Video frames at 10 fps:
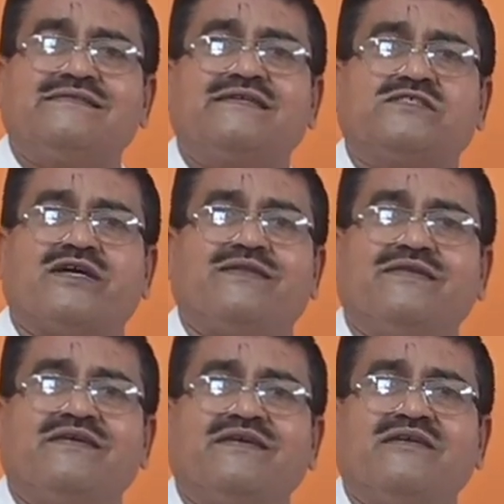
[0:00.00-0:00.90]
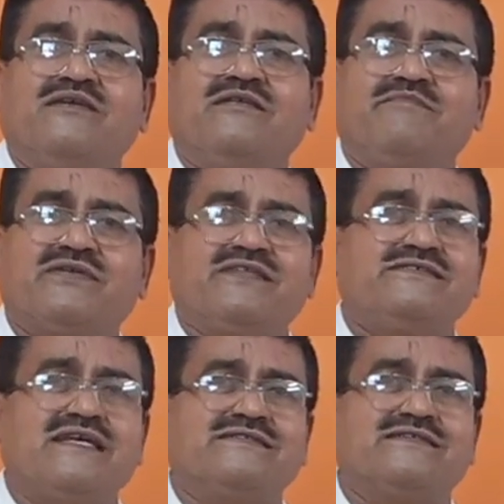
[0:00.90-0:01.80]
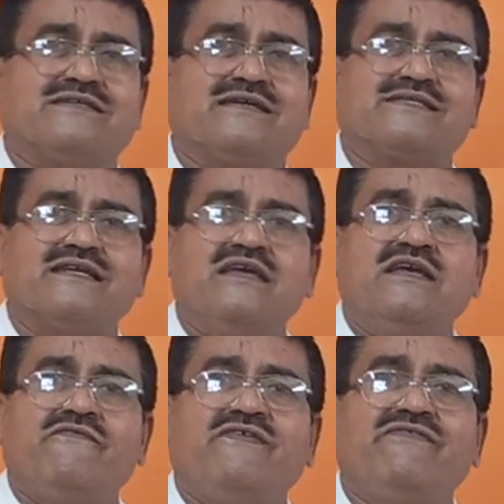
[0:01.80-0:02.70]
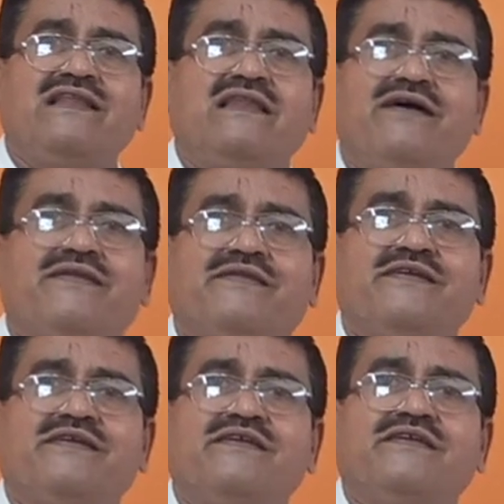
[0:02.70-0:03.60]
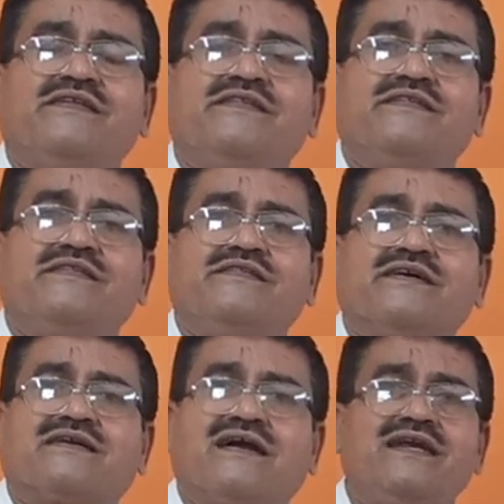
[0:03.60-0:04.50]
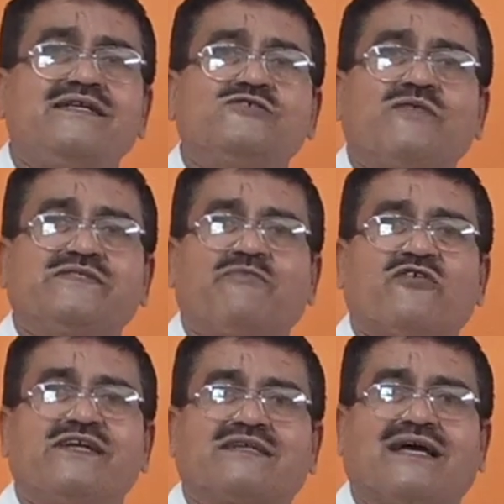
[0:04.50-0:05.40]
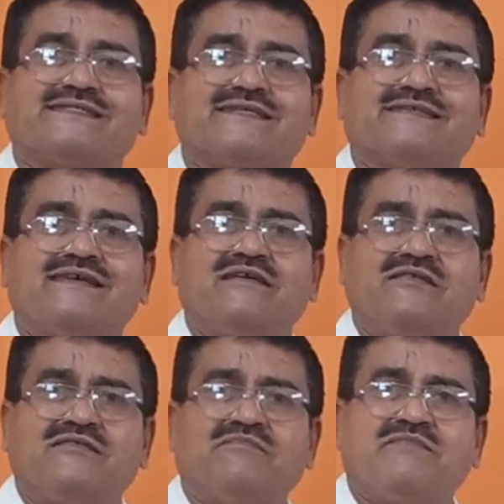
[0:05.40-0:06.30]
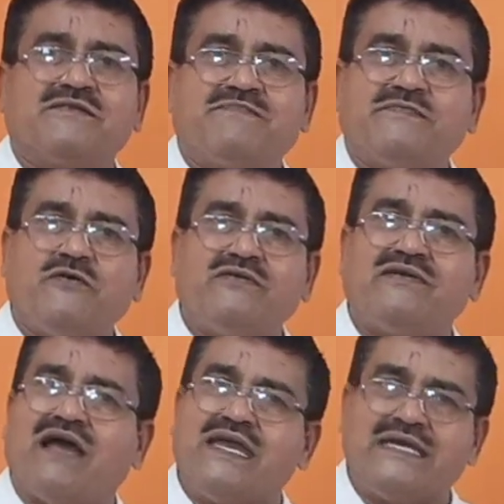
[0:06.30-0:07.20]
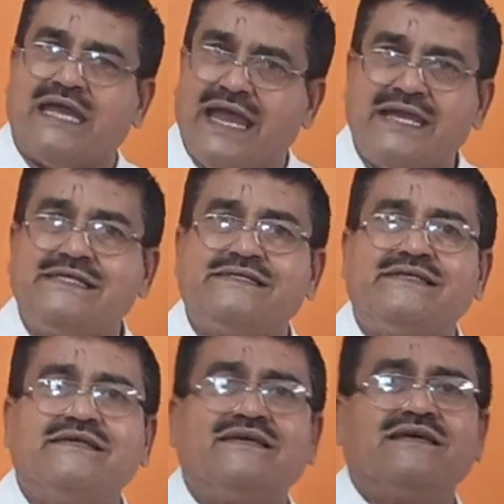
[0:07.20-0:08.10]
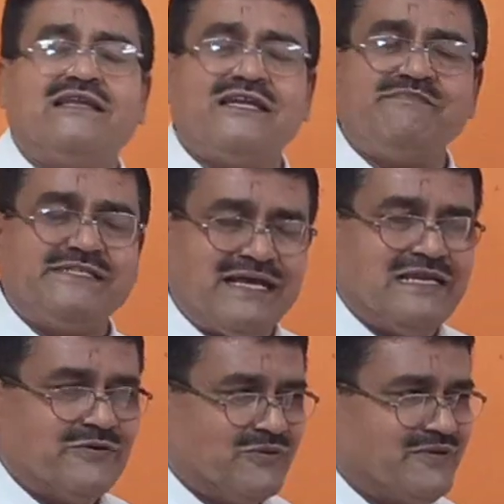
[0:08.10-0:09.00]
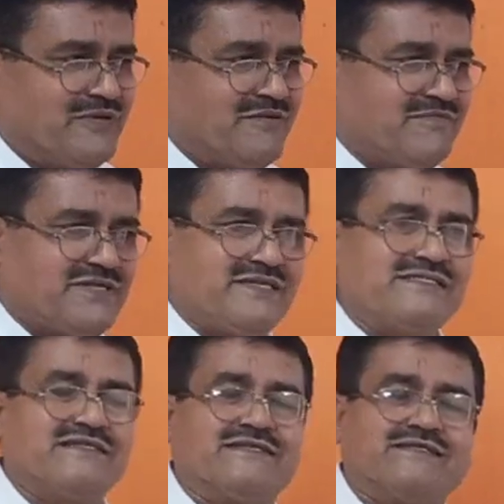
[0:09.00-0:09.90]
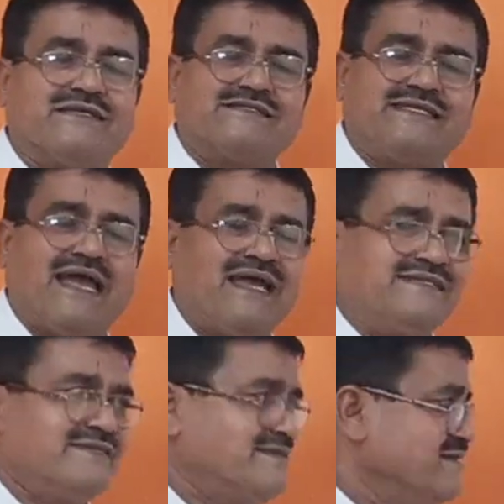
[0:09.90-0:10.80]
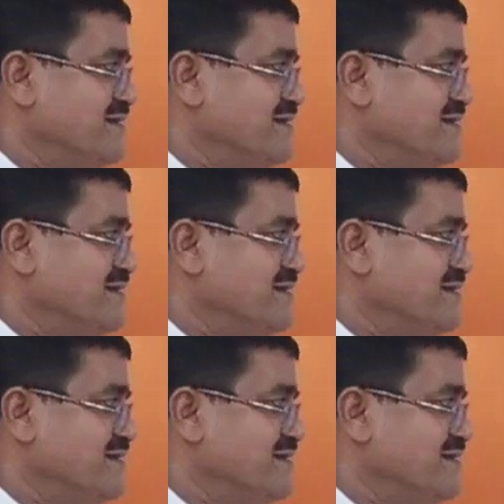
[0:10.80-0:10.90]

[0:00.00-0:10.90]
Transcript: session, brothers and sisters, we will learn the kinds of subordinate clauses. But before I end, let me tell you, brothers and sisters, that